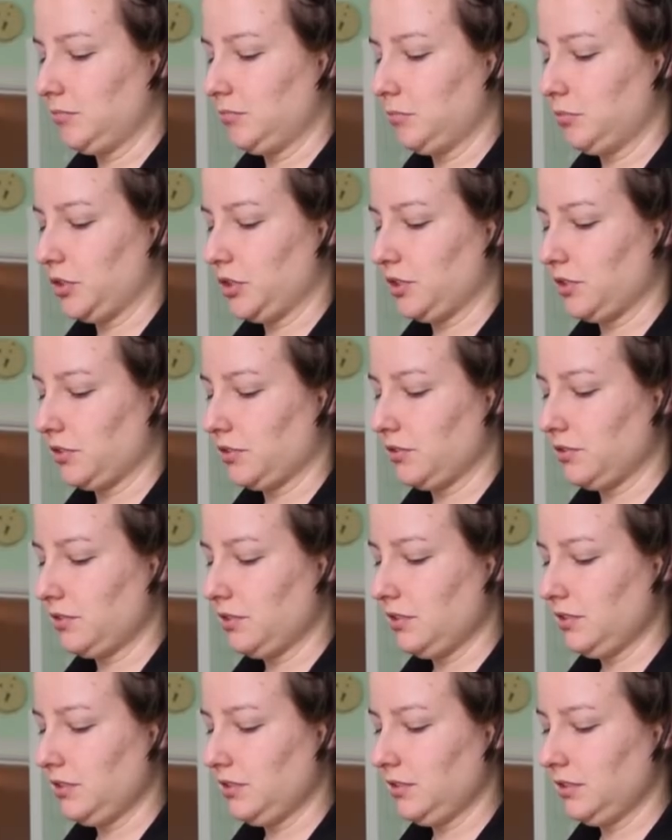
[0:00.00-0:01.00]

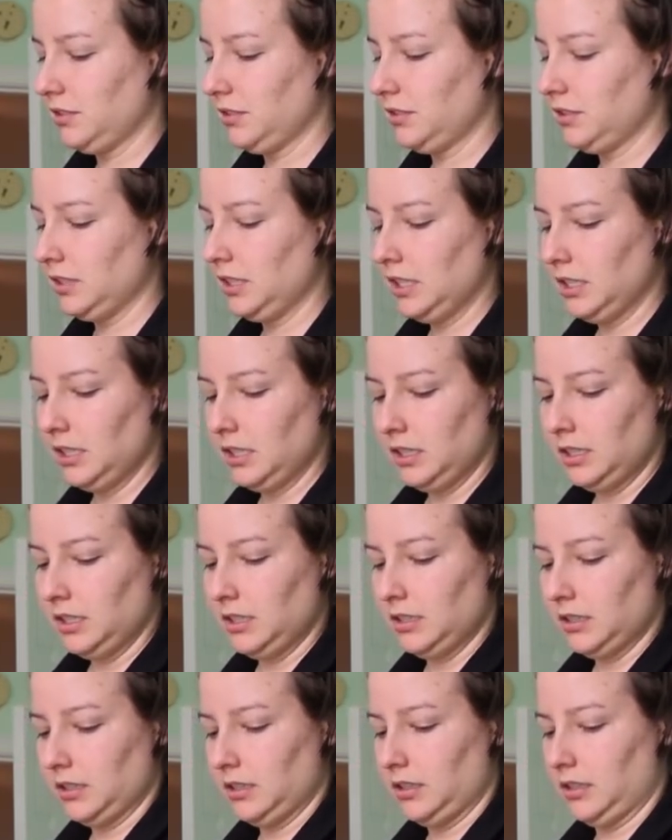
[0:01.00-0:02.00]
bristles.
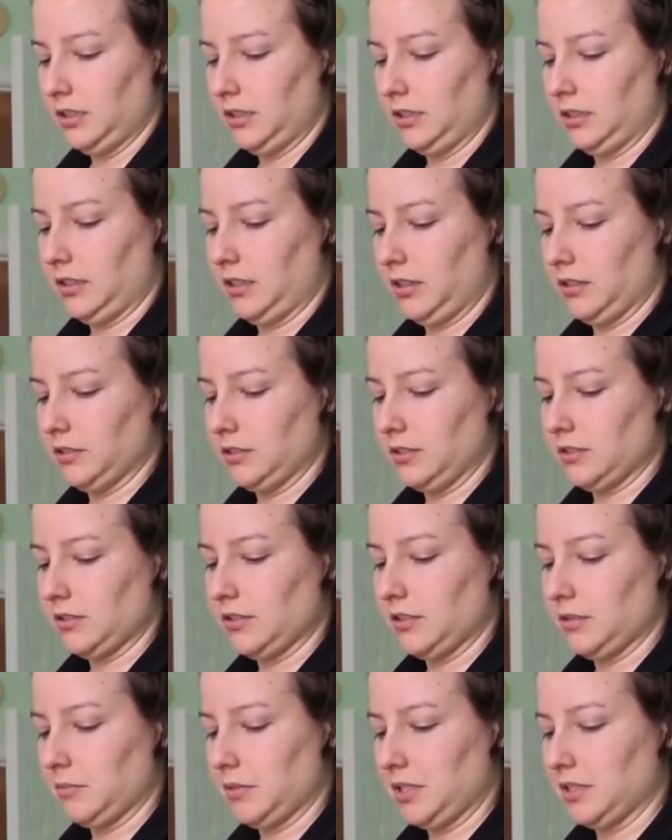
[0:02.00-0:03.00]
And I'll test
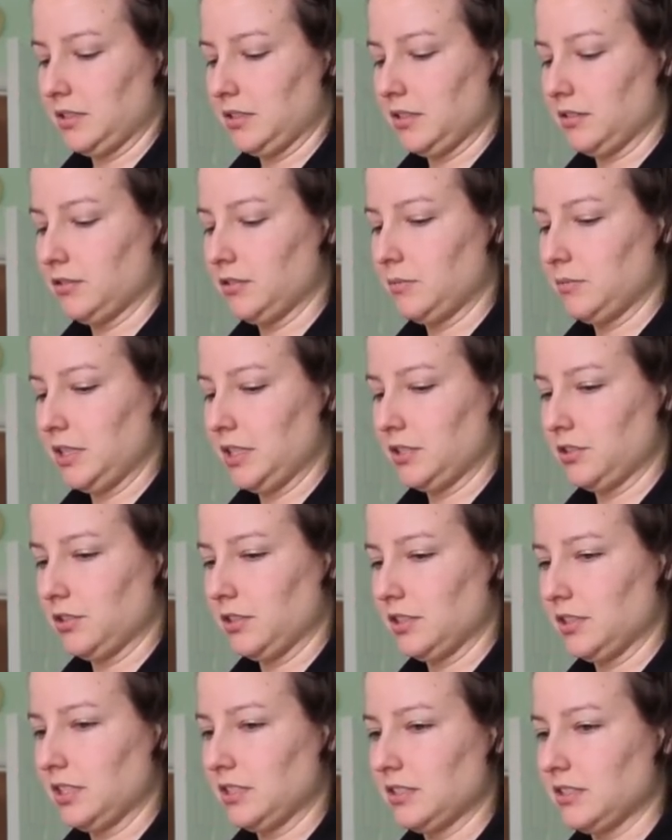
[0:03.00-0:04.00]
it on myself to make sure
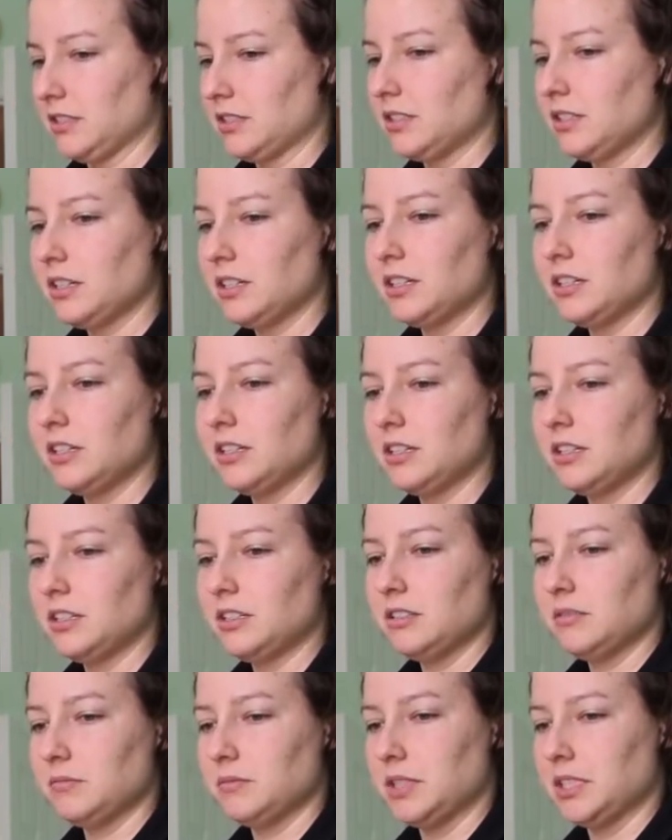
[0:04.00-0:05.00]
it doesn't
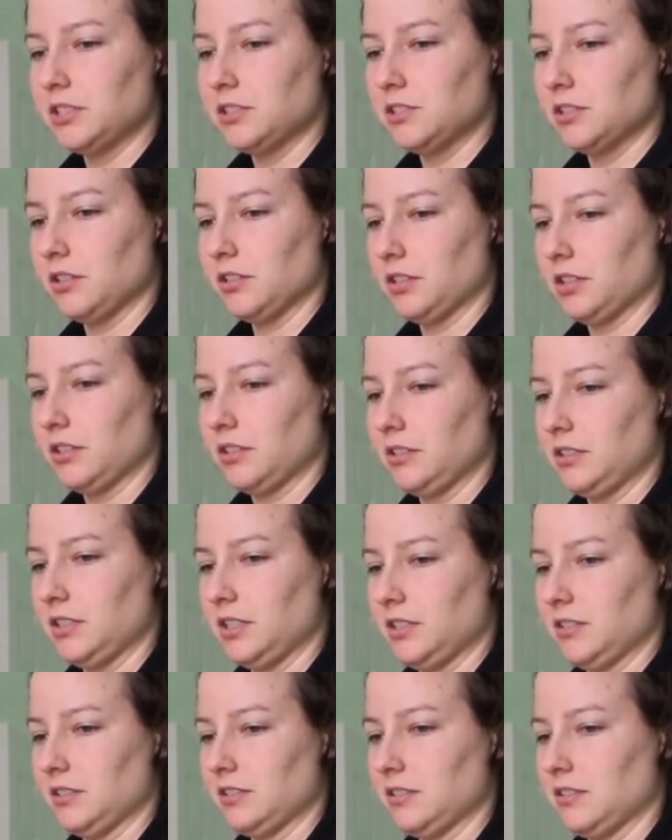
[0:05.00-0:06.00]
hurt, make sure
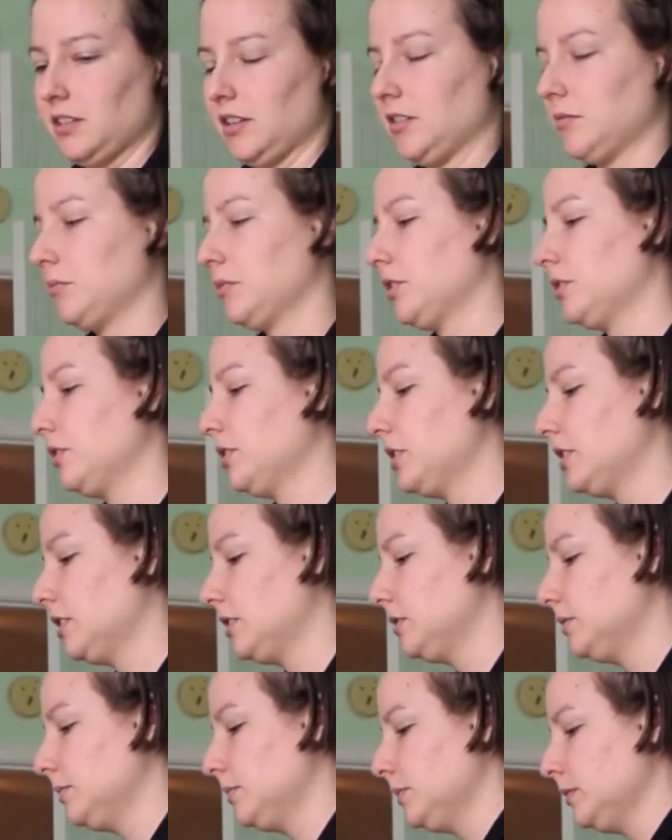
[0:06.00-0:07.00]
it's not broken.
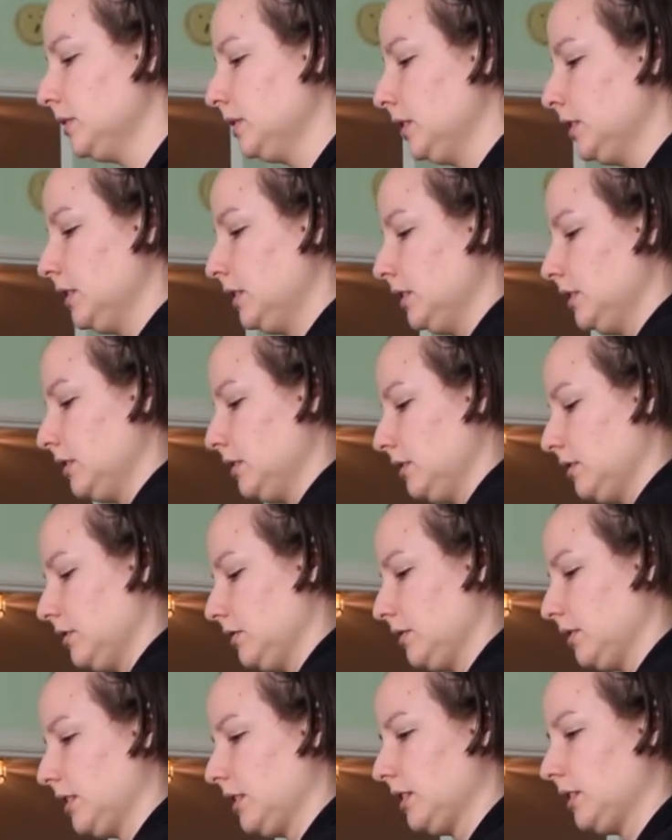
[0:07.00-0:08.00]

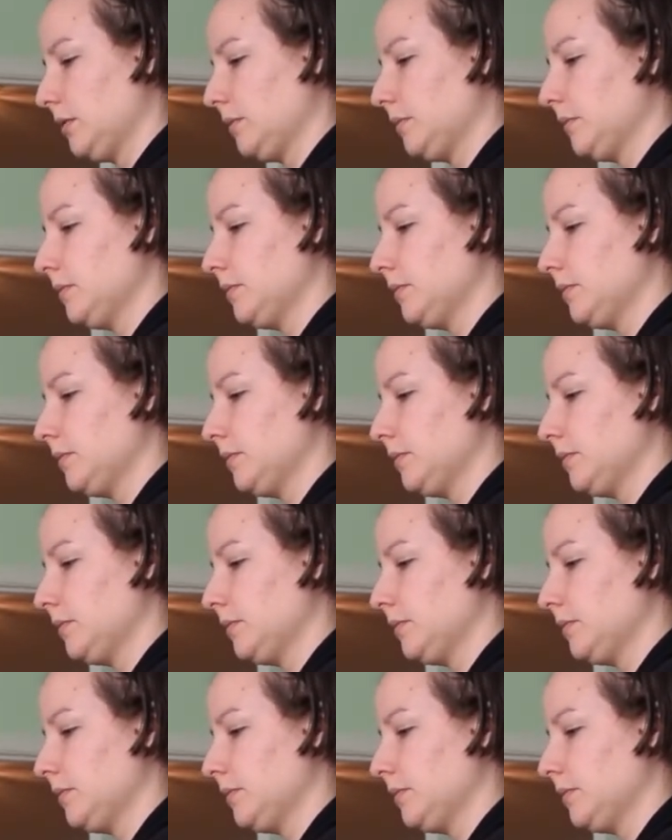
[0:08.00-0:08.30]
Okay.